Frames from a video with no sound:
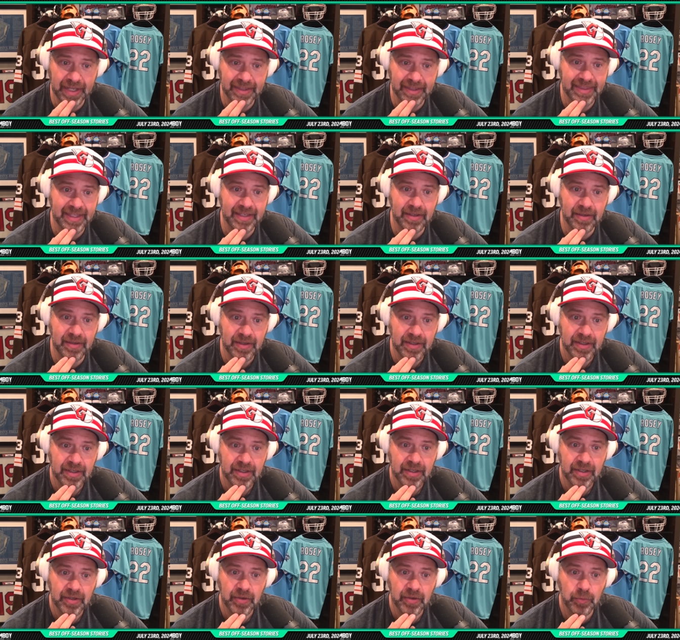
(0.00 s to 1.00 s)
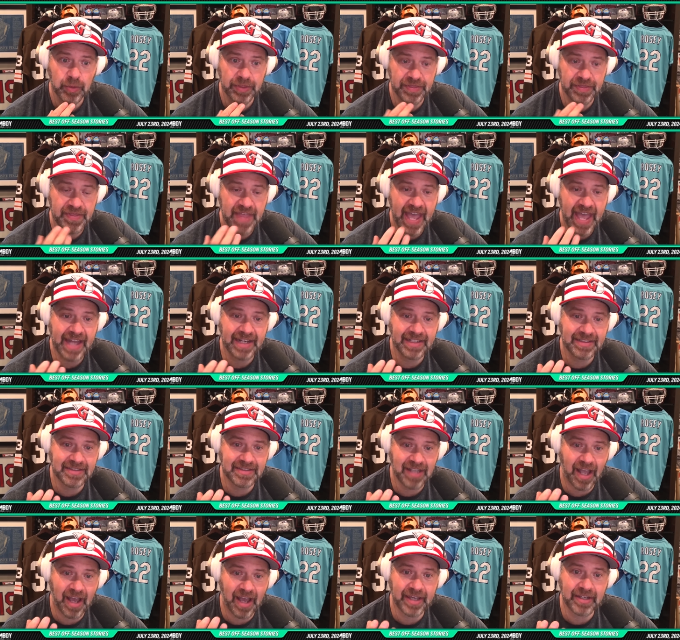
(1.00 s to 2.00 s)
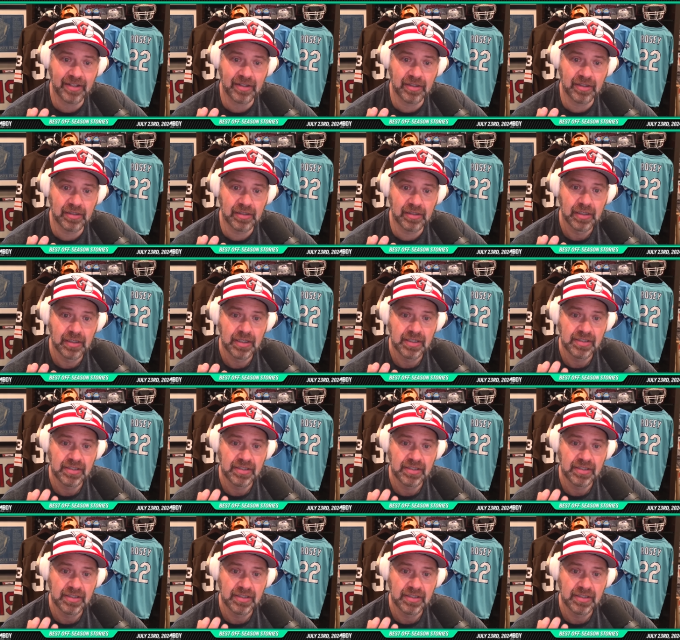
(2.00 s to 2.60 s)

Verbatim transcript: think with that entire